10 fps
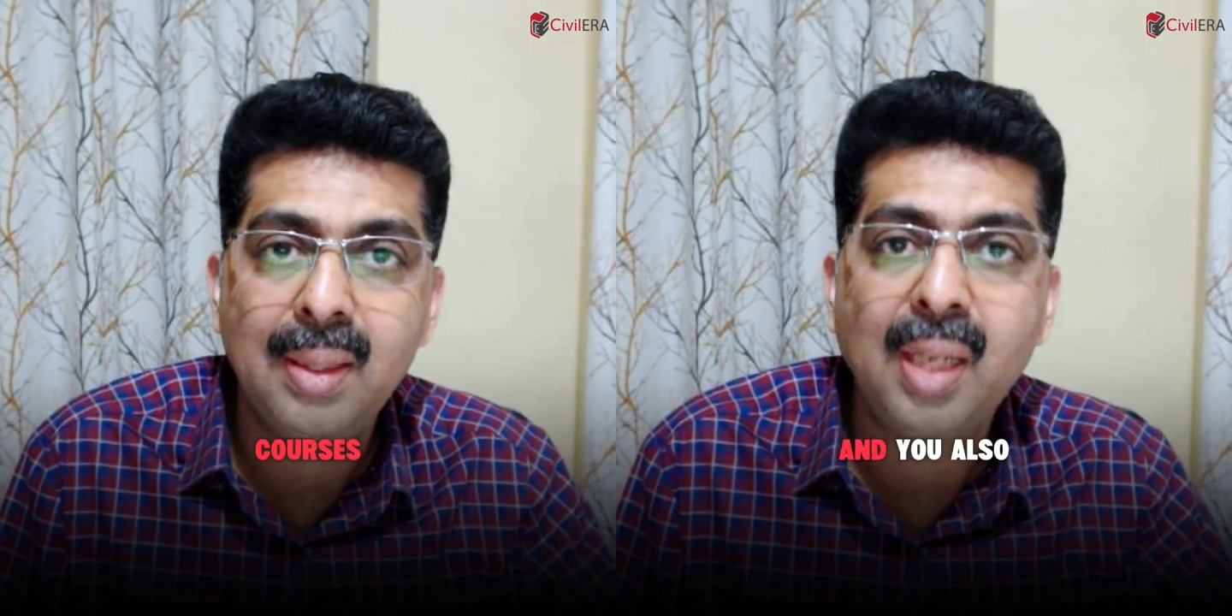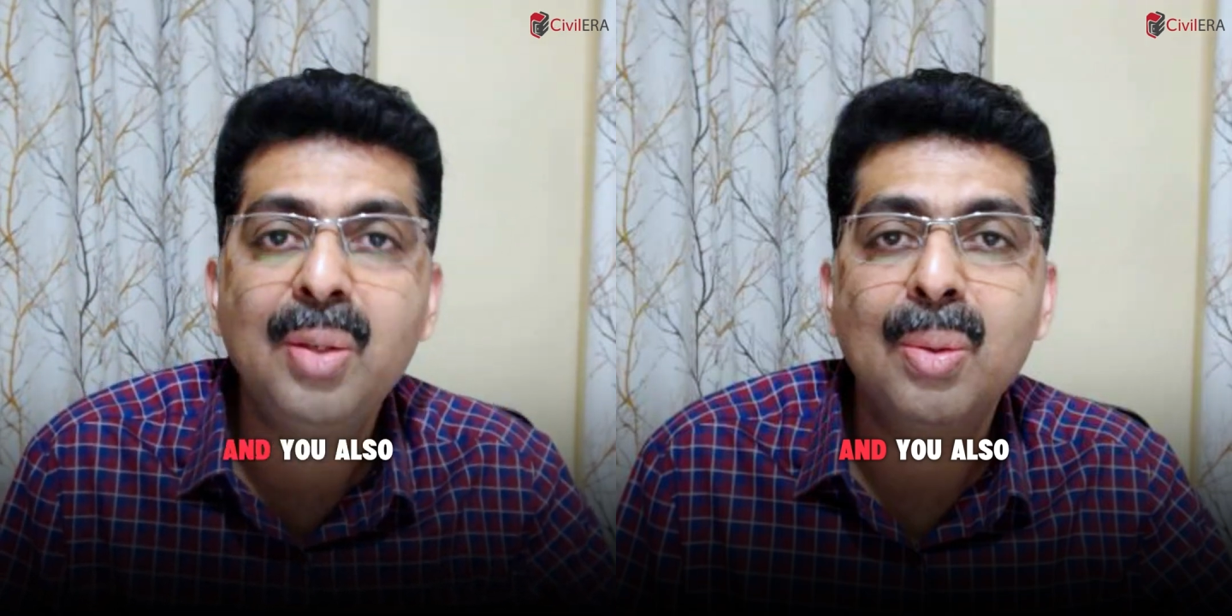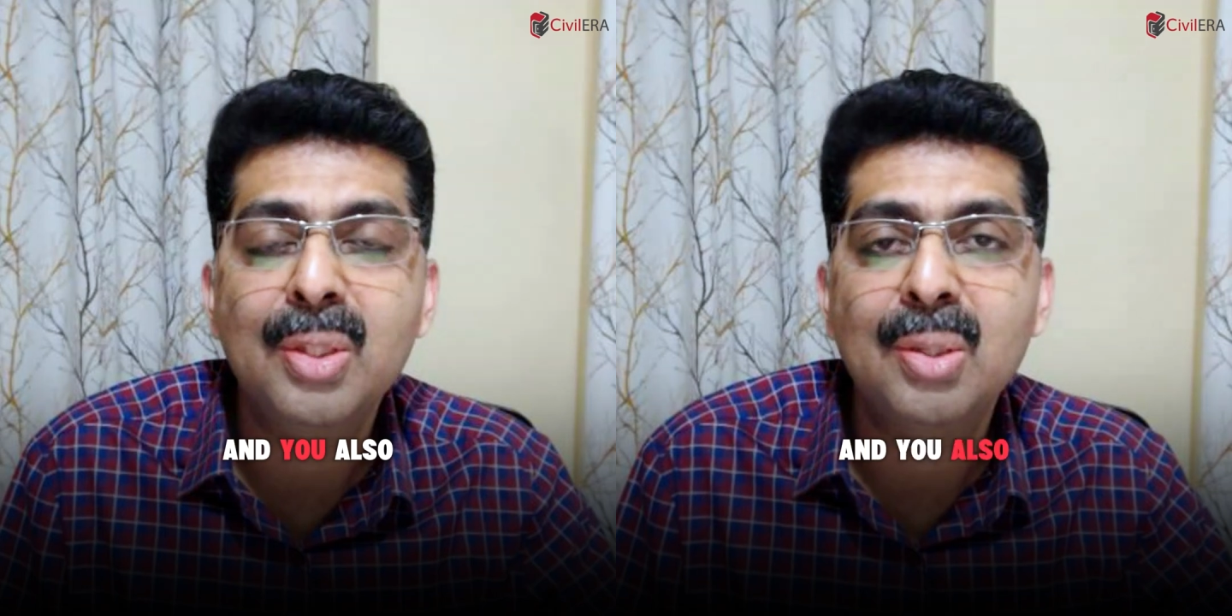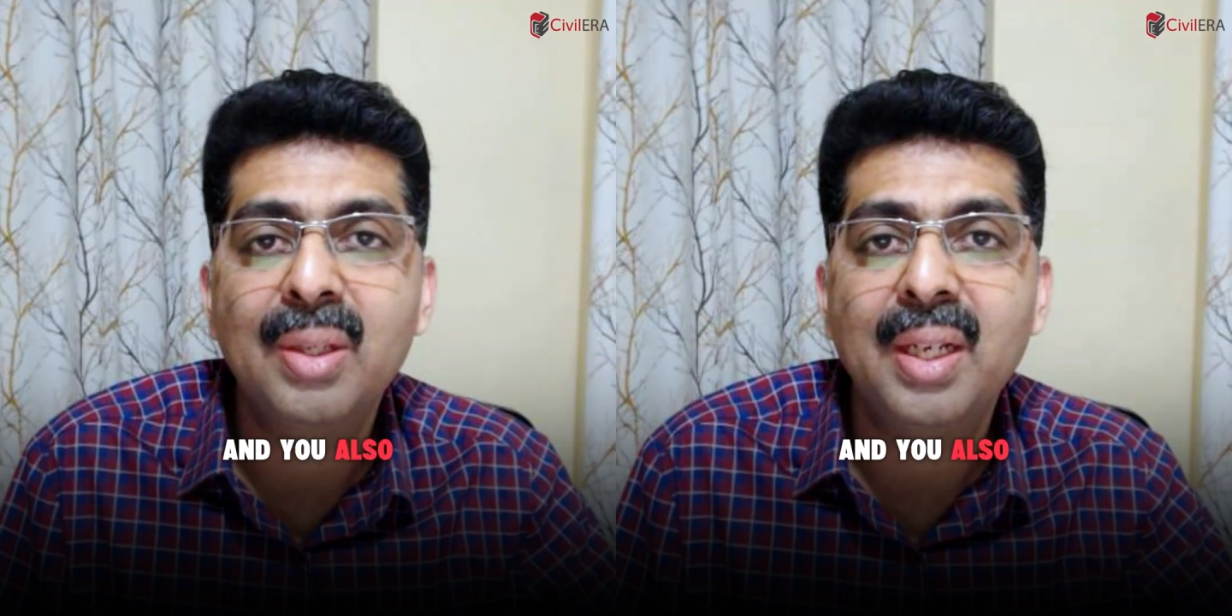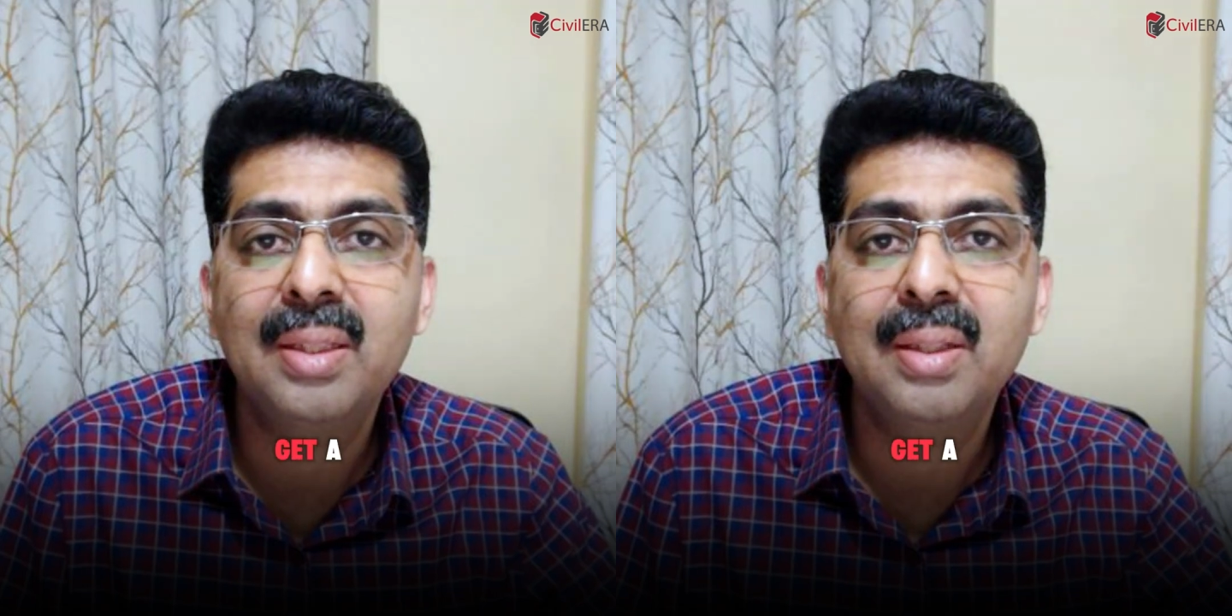and you also
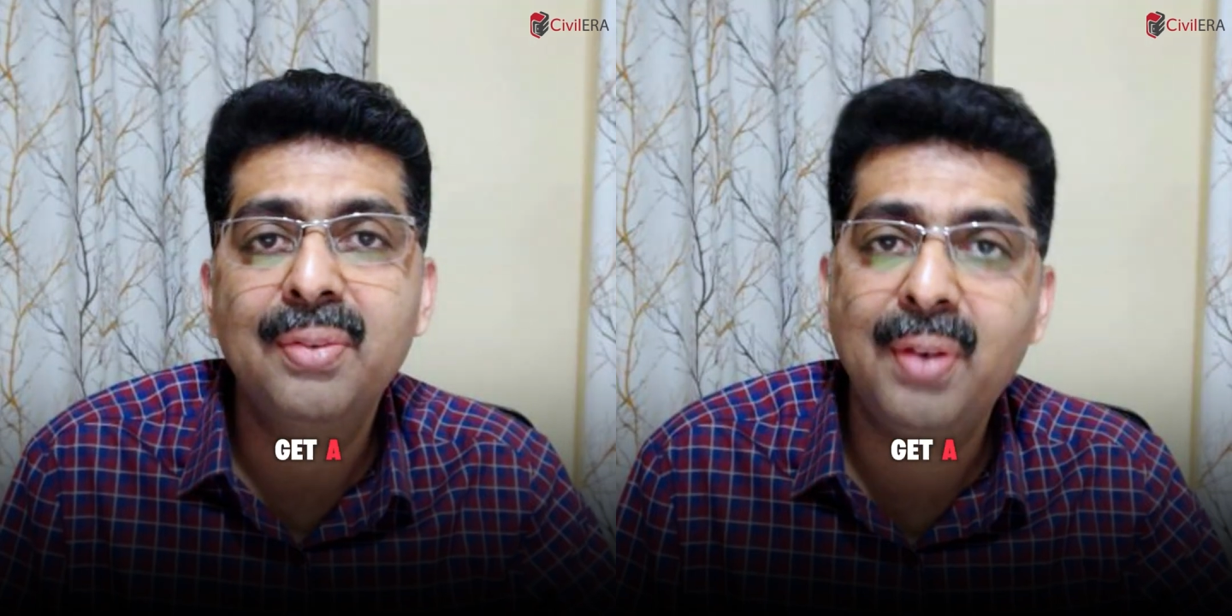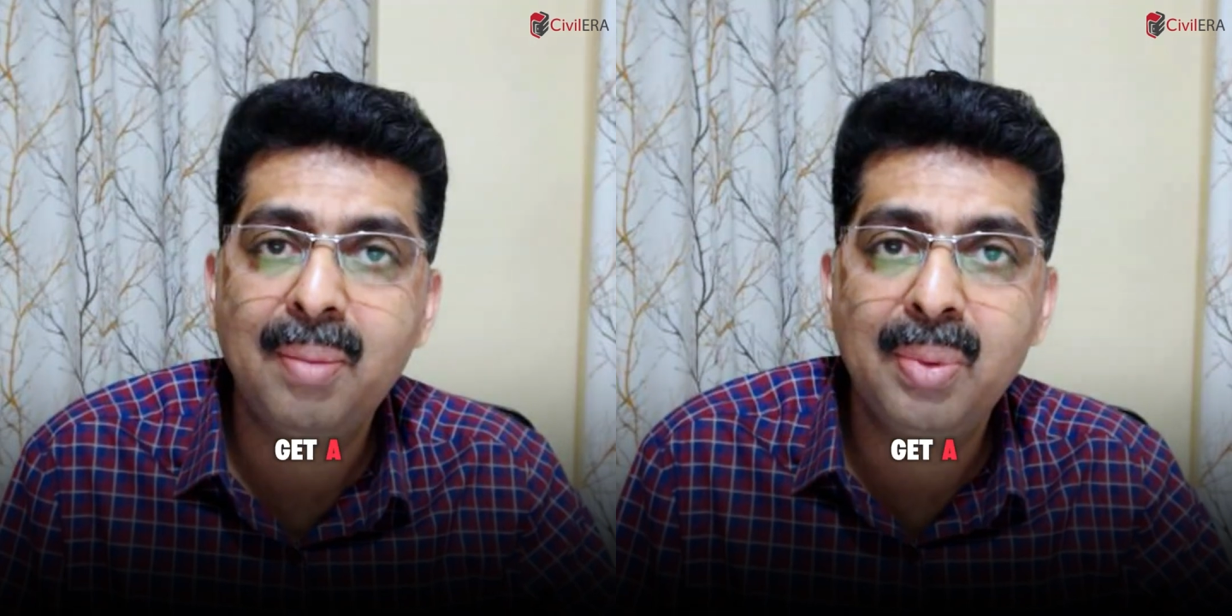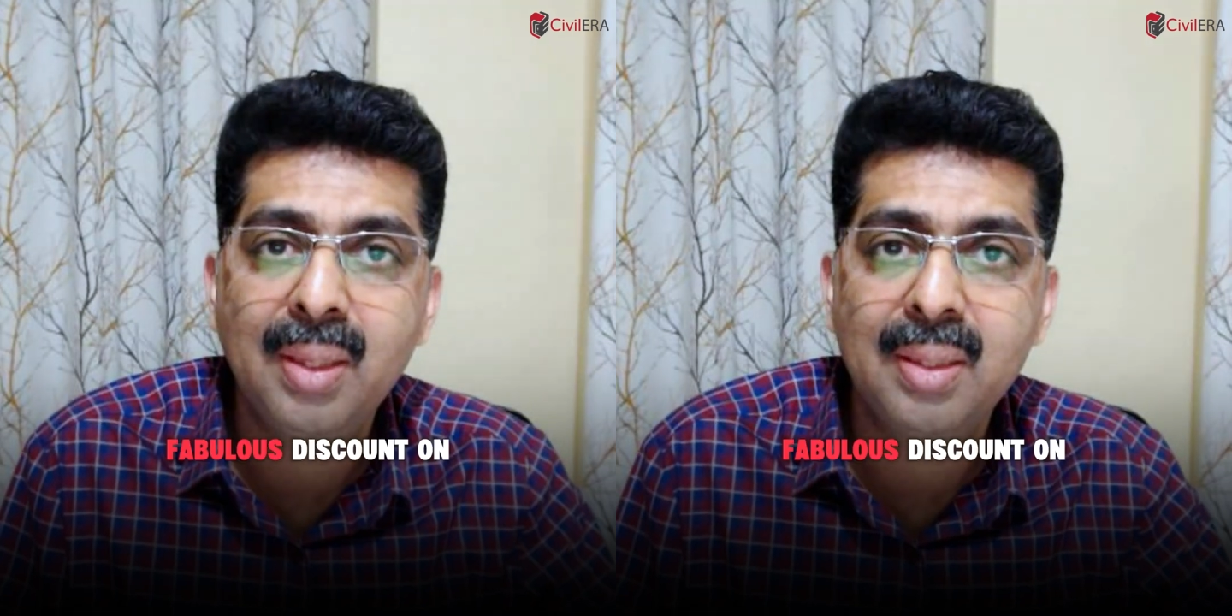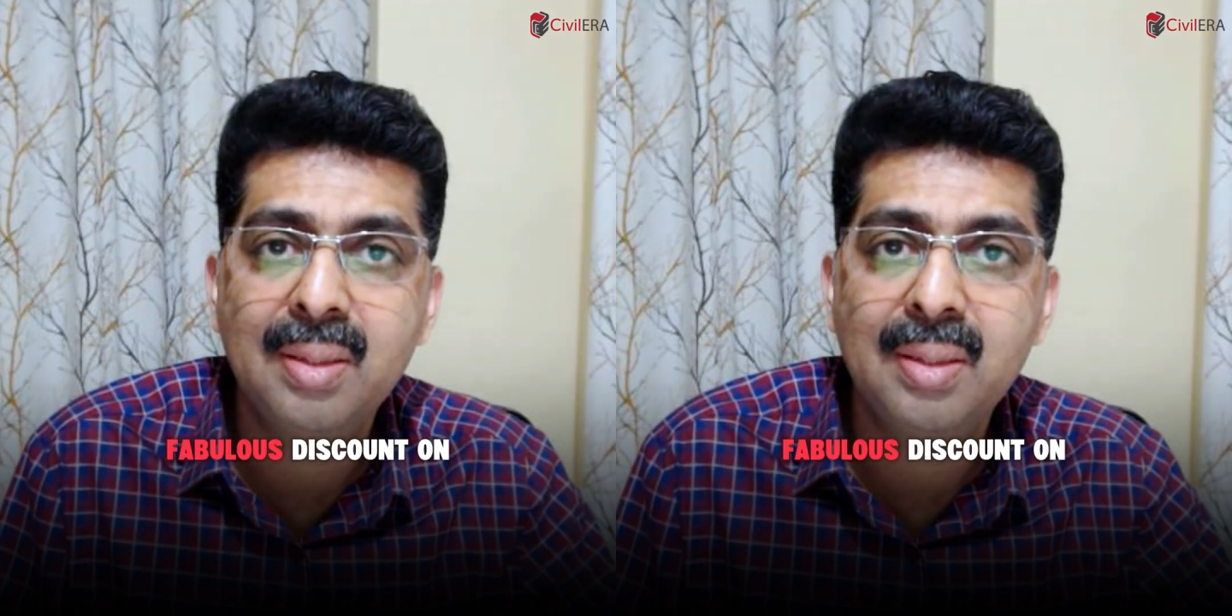get a fabulous